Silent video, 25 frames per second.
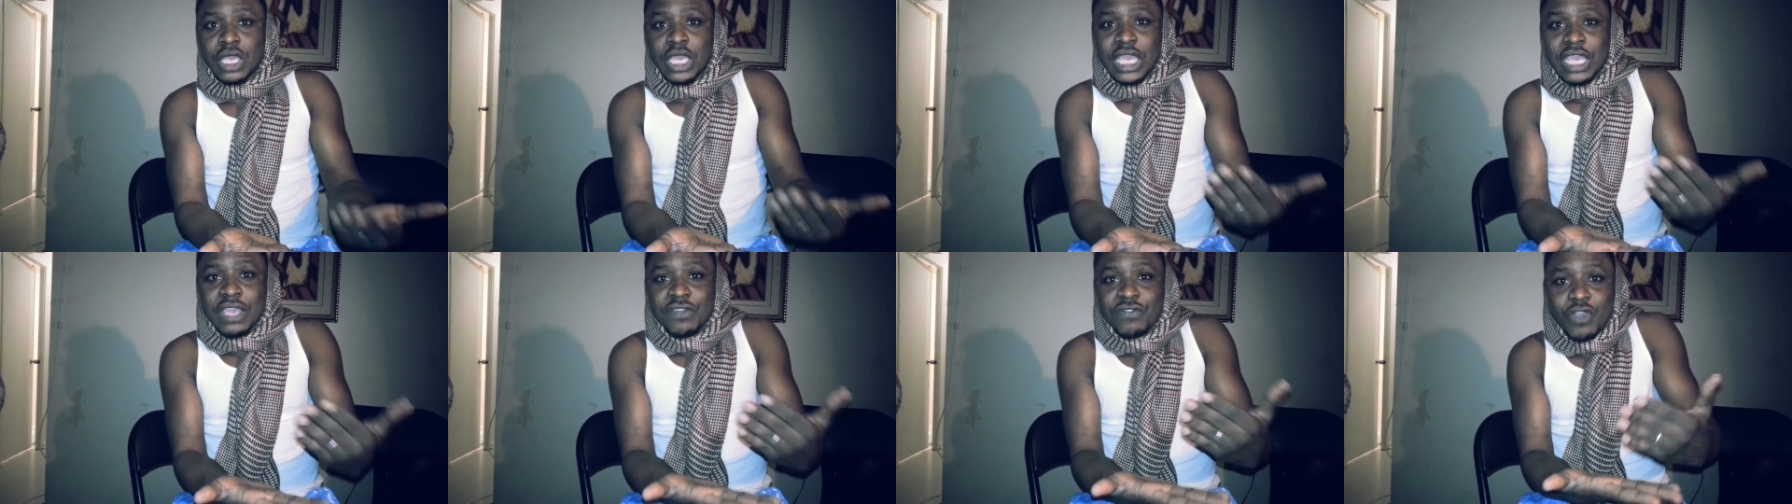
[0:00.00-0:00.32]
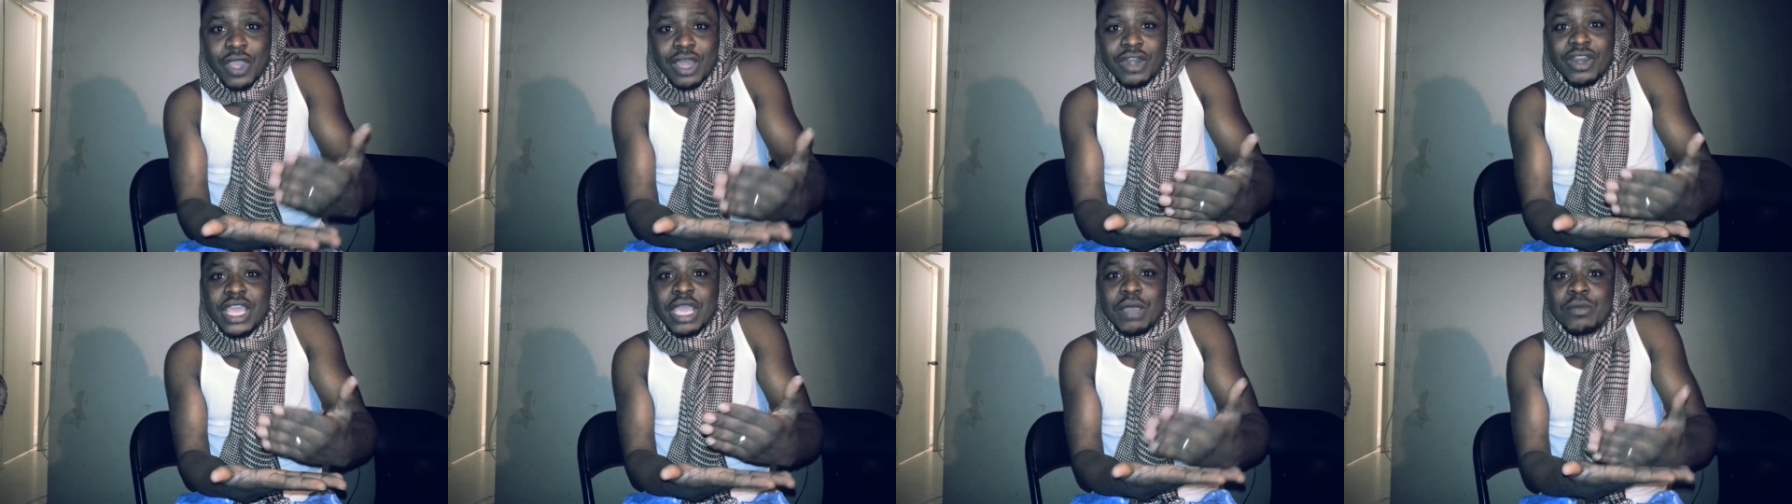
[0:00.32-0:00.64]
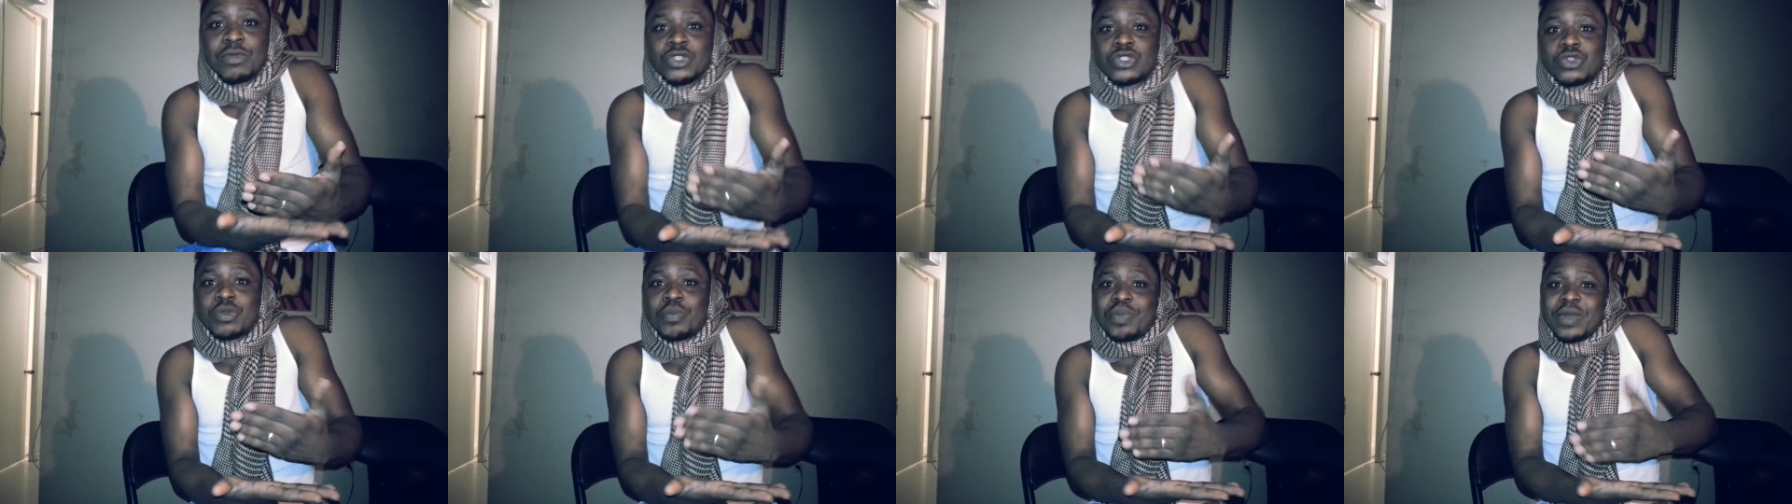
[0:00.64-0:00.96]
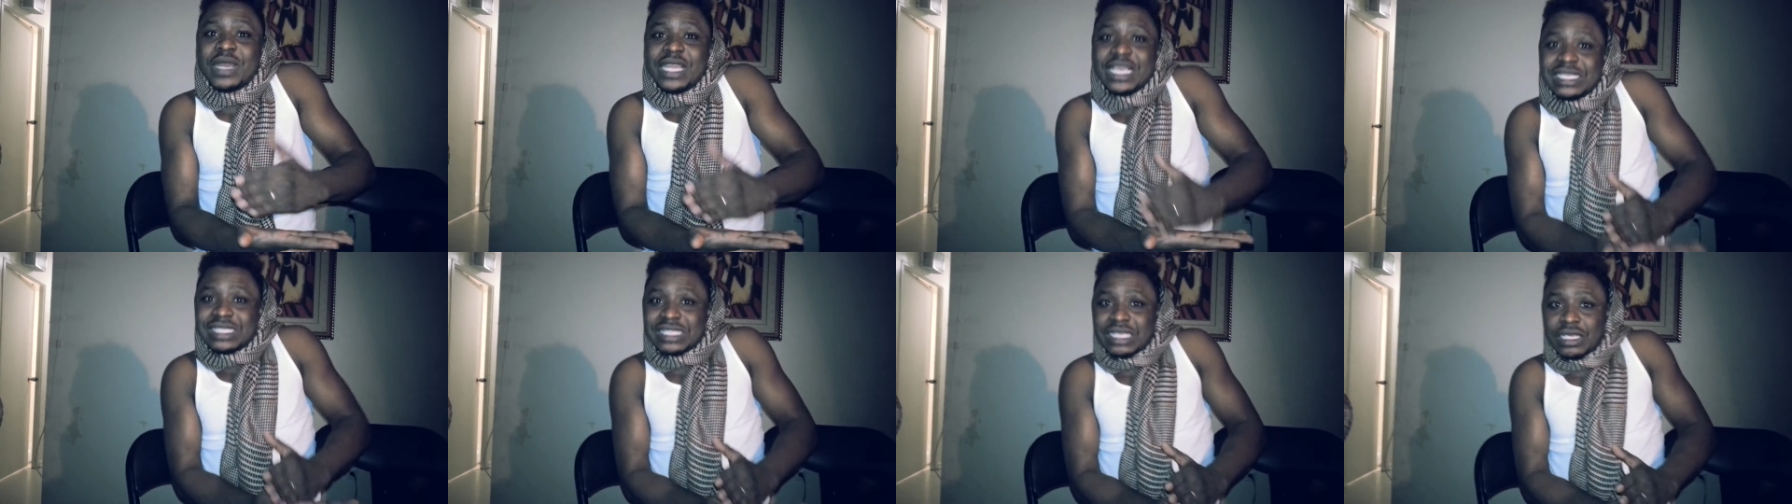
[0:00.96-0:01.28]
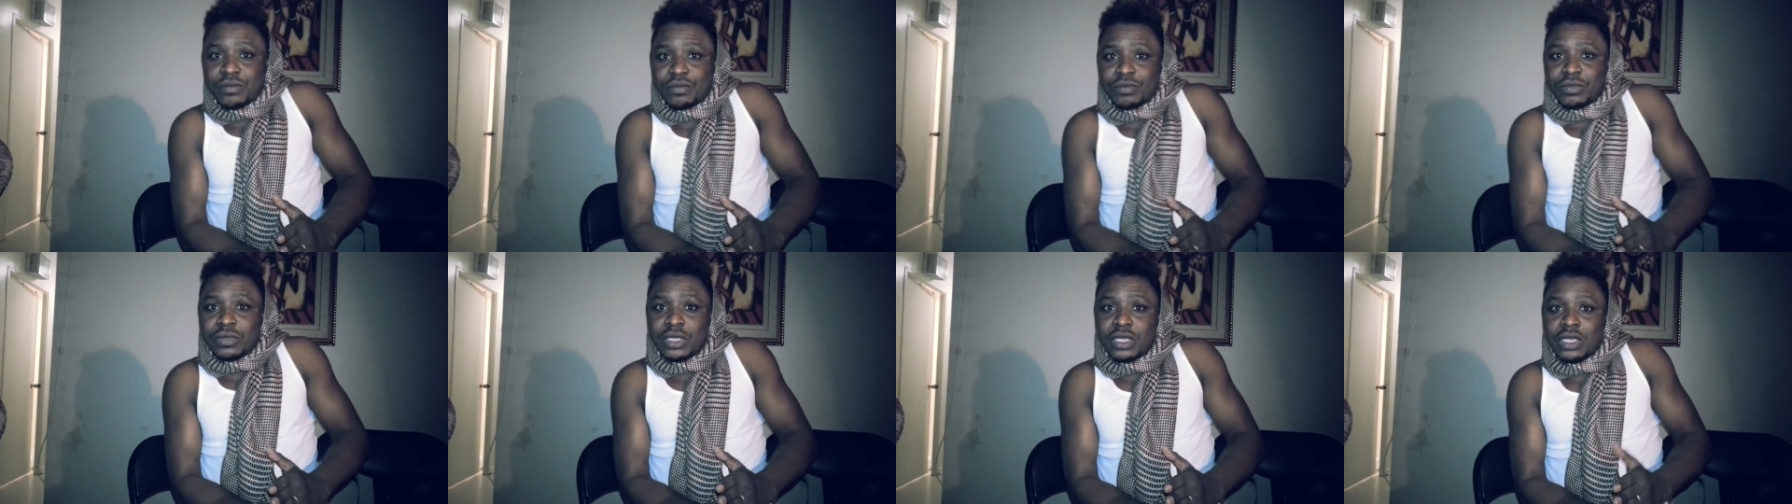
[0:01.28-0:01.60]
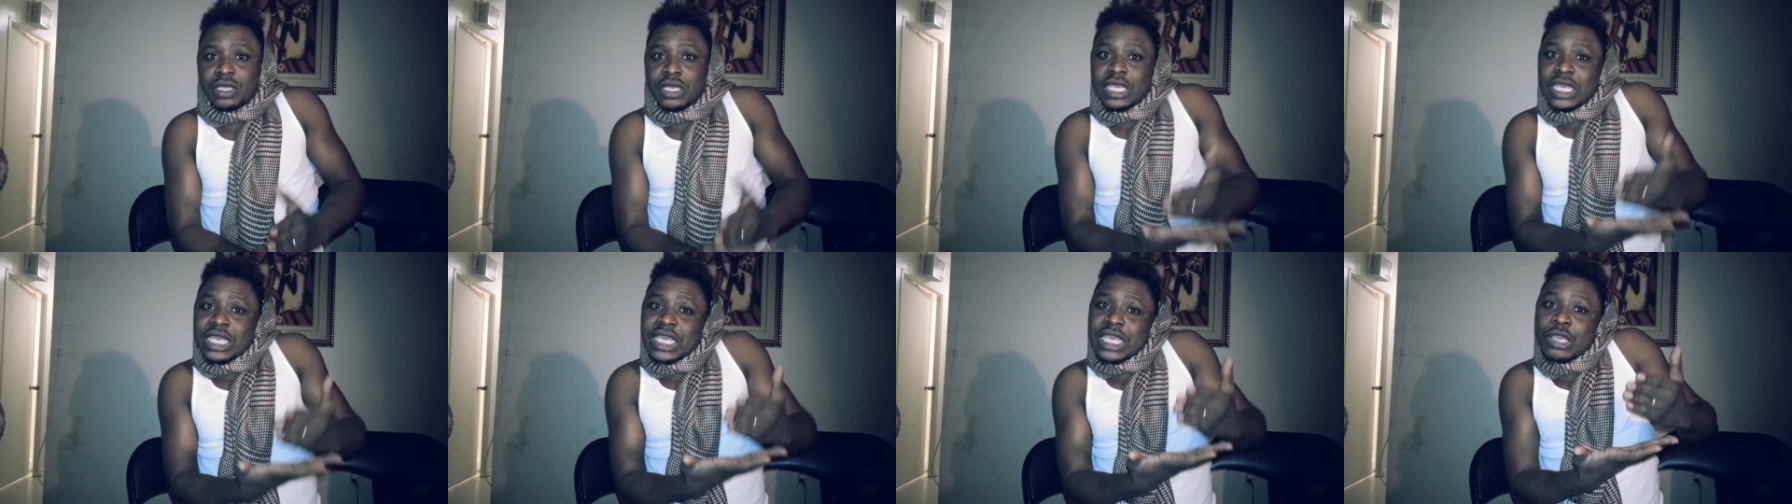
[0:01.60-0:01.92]
If you are not able to please Him,
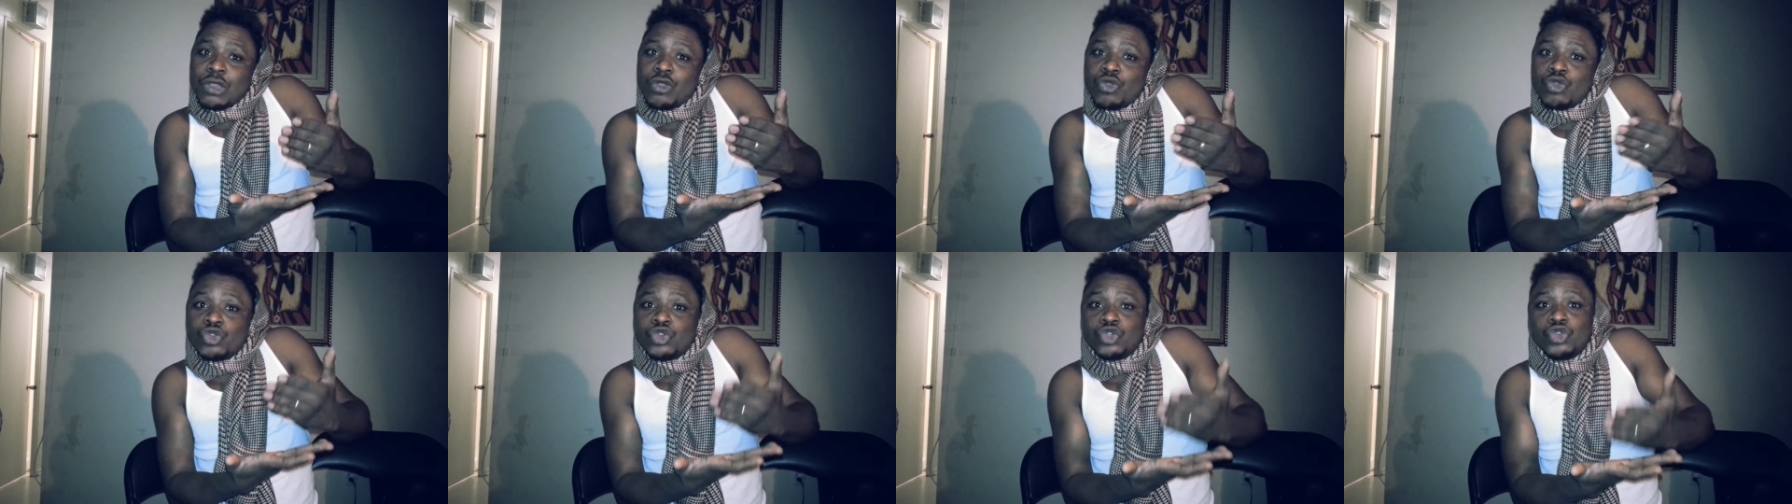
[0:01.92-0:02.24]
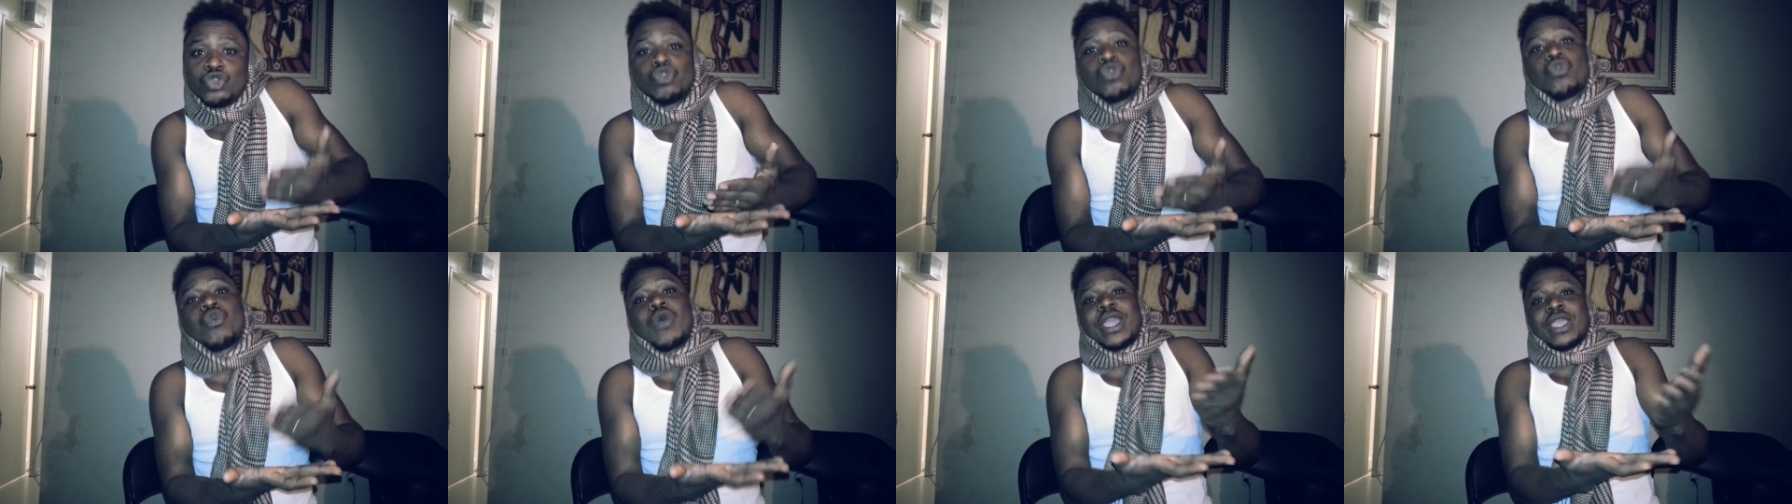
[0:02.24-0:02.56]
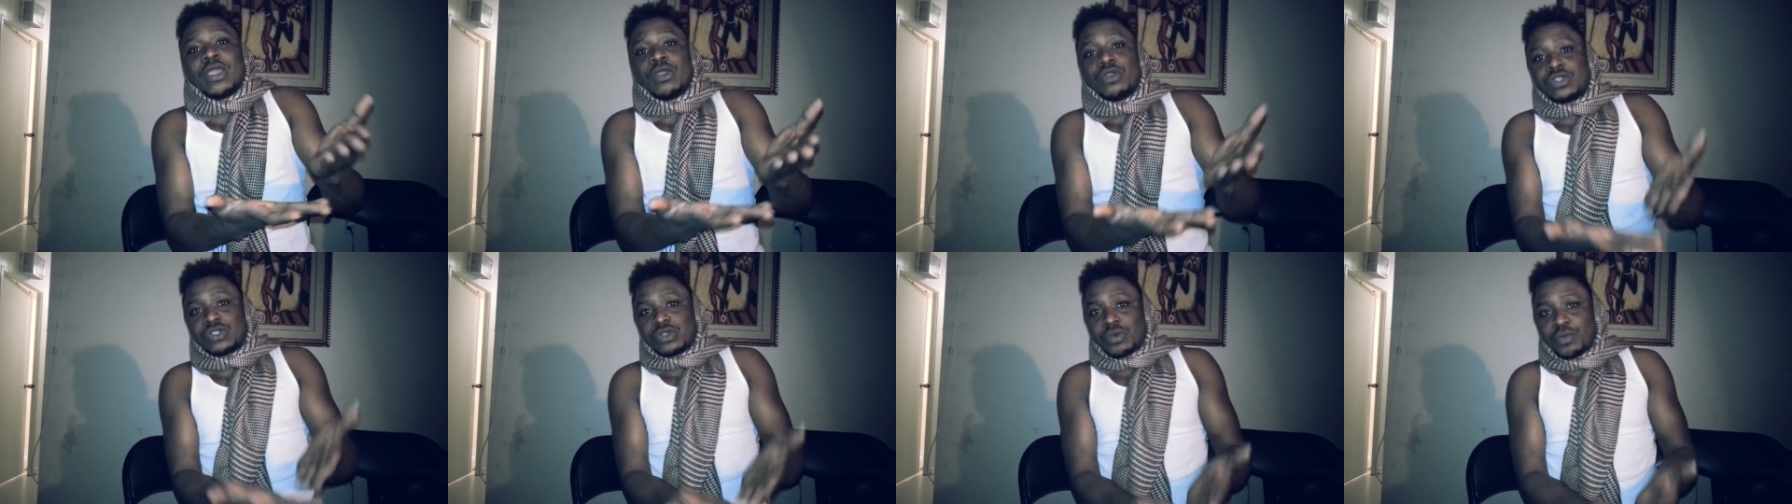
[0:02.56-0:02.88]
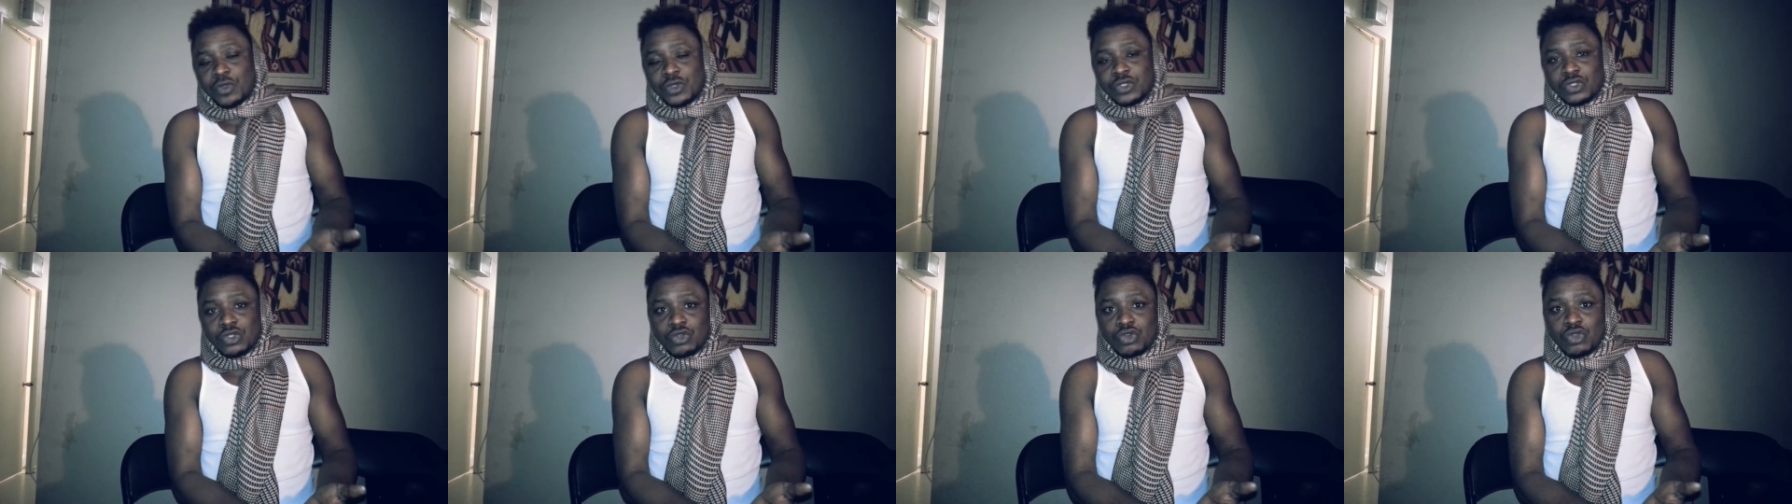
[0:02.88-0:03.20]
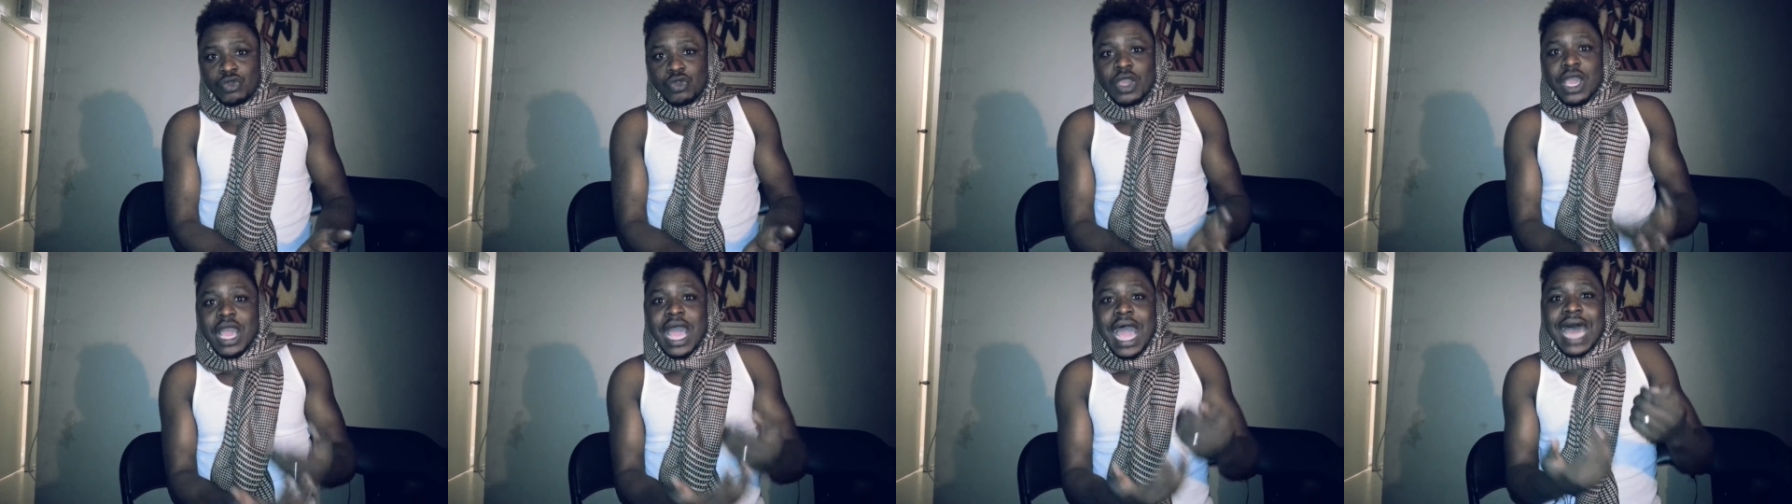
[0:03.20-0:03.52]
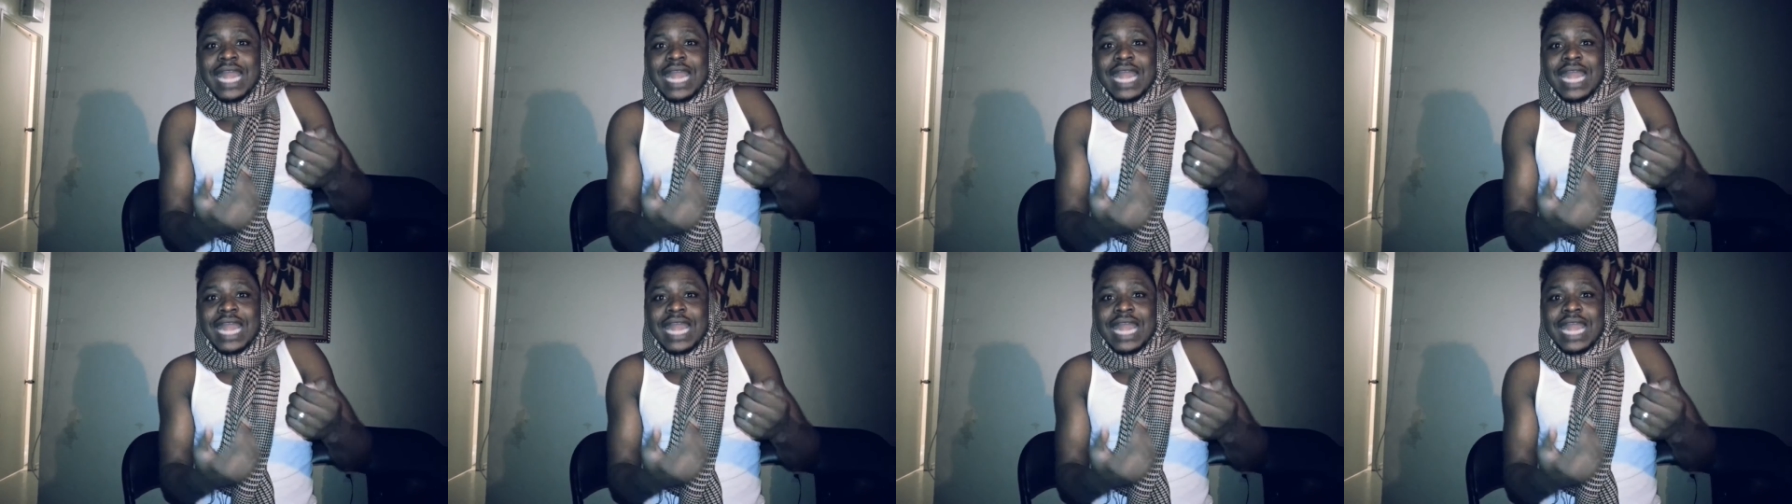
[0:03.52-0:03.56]
He will do what He is supposed to do.